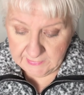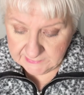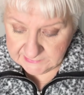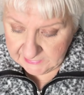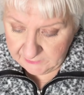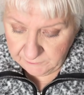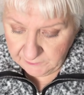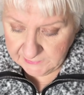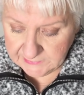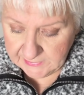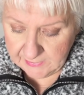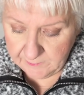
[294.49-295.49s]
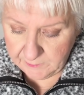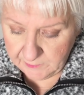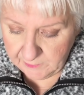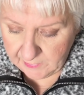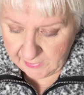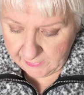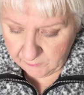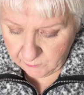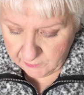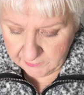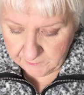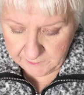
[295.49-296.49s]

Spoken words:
say, for example, I want to